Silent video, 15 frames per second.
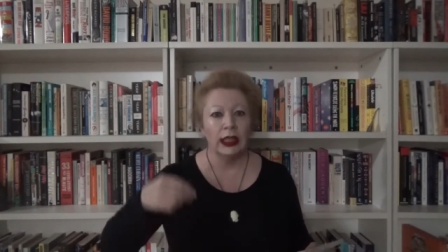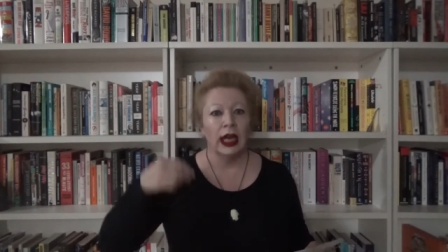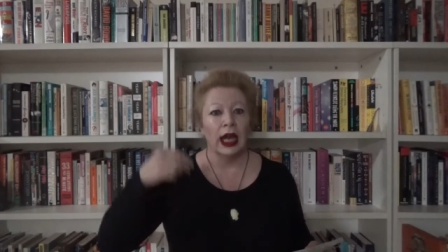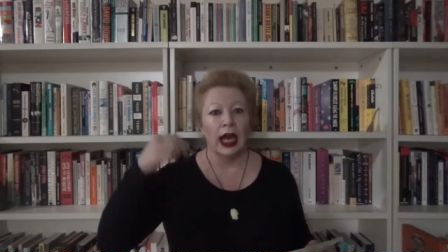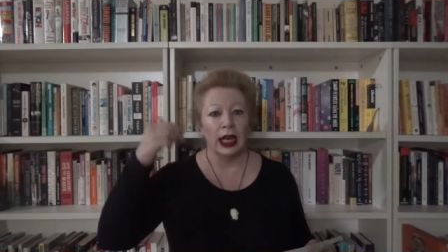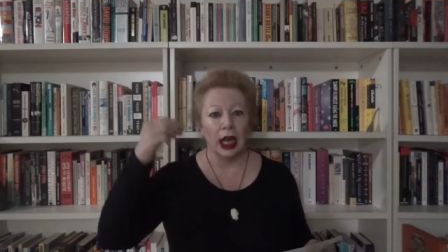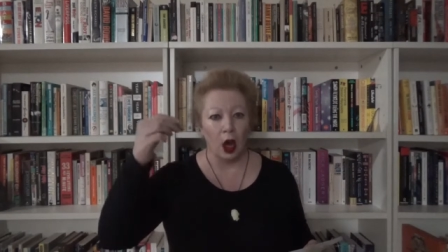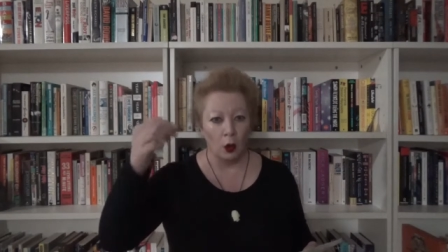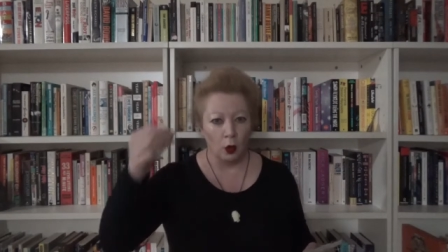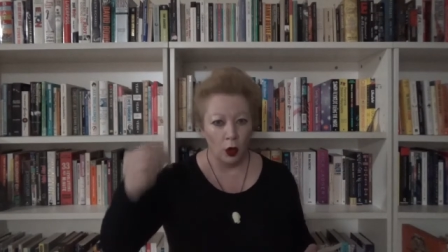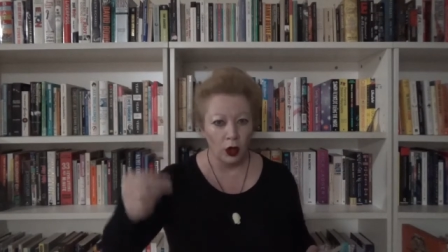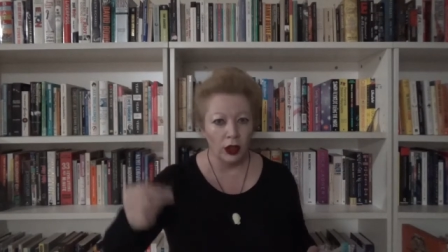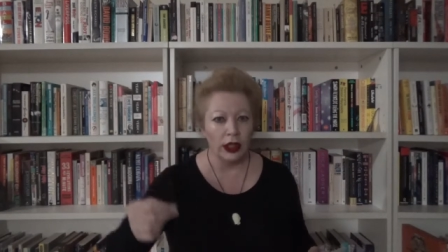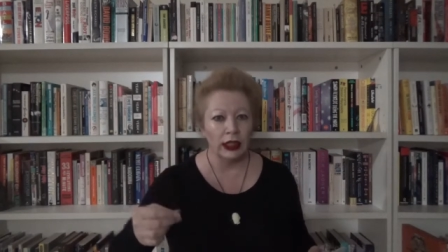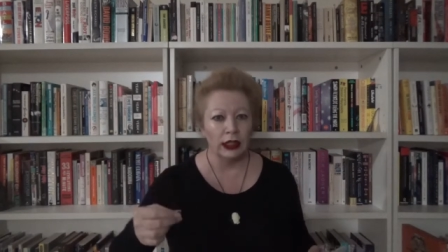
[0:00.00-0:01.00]
and our
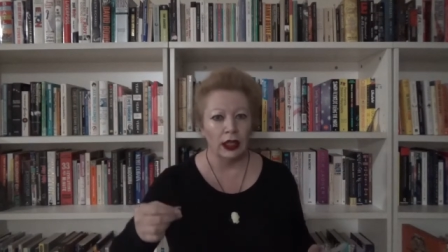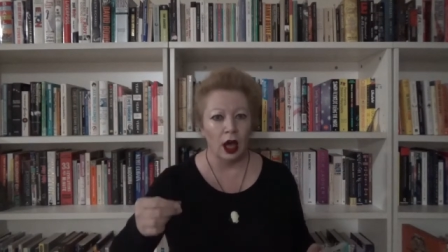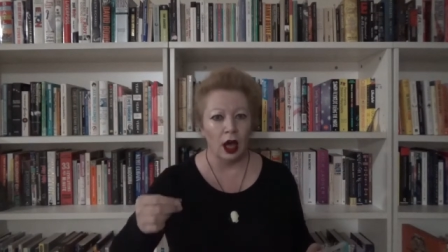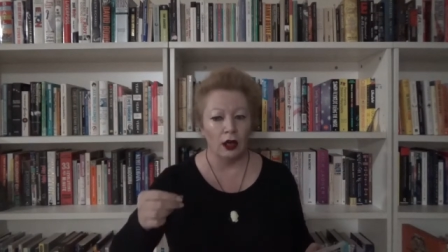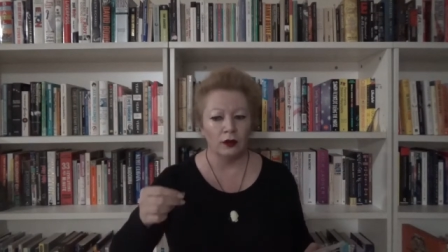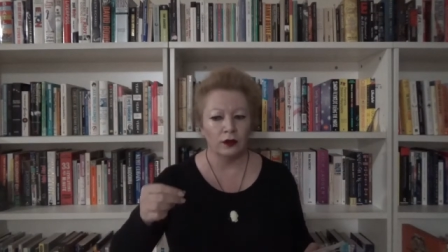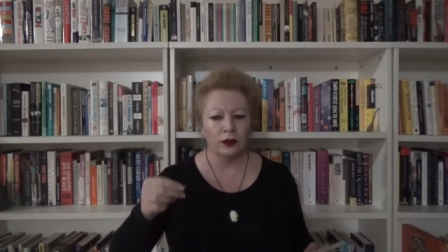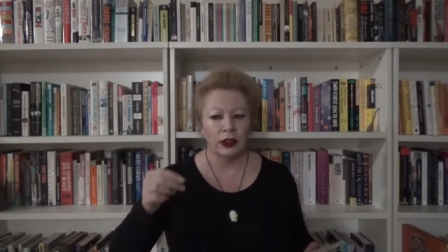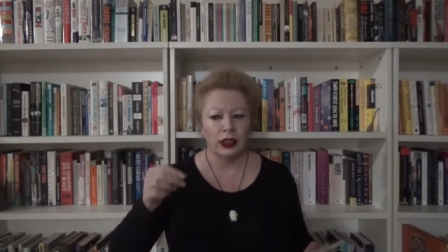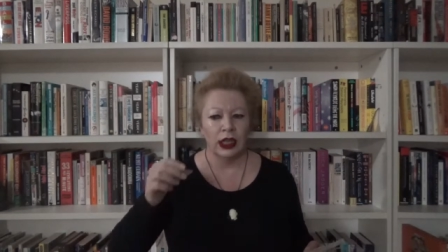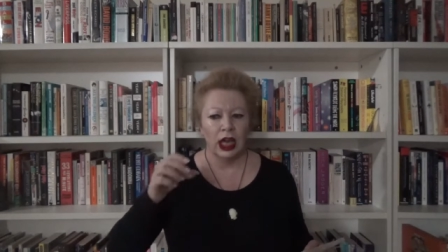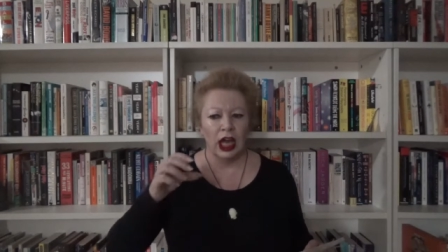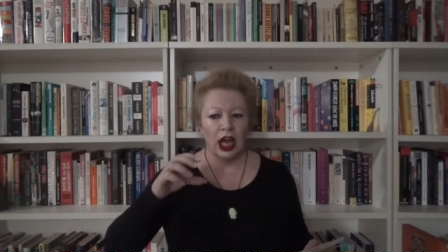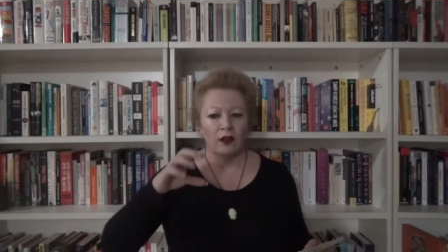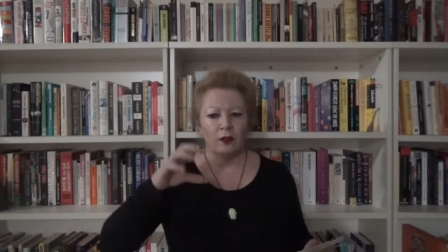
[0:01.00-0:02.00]
working
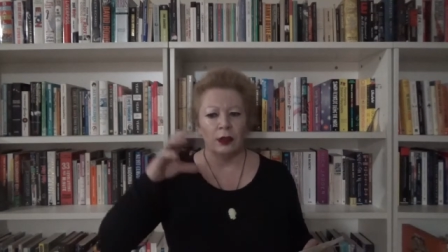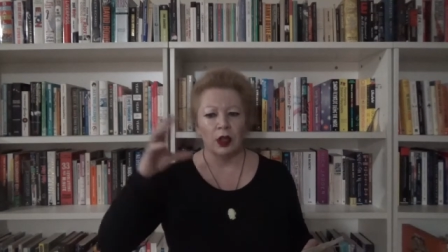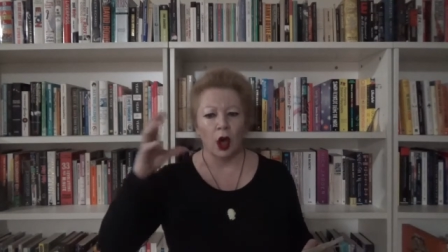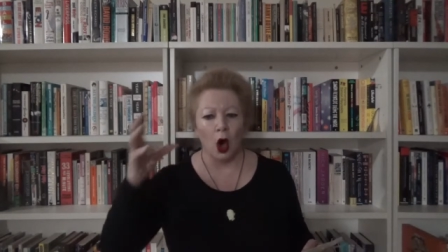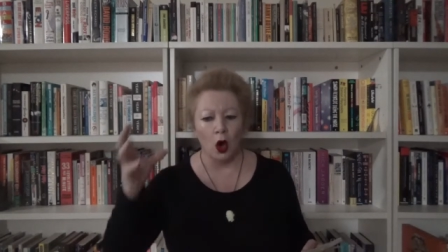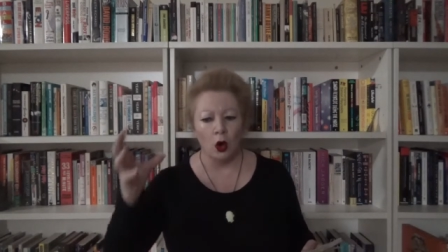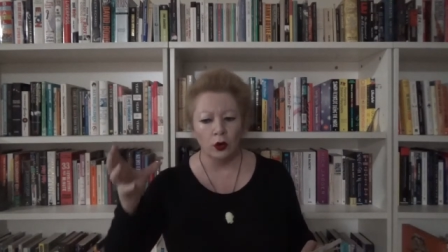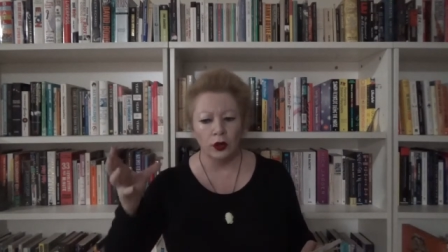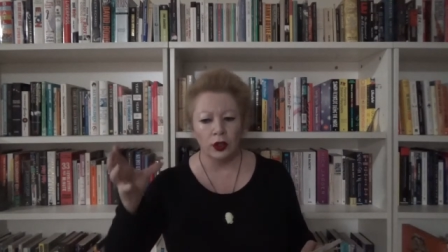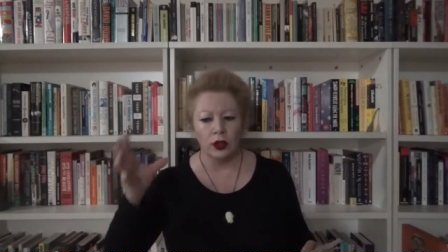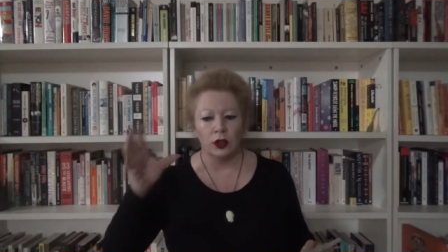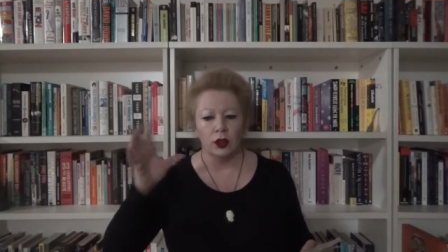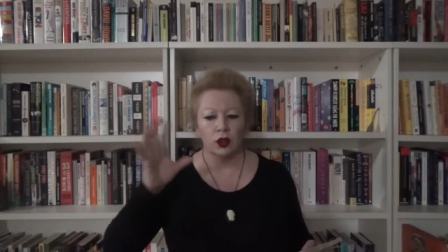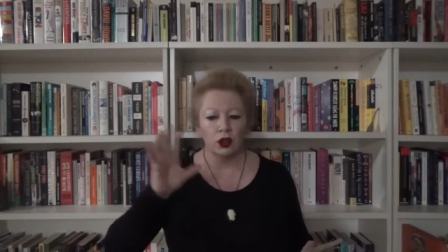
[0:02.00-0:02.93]
life have been altered,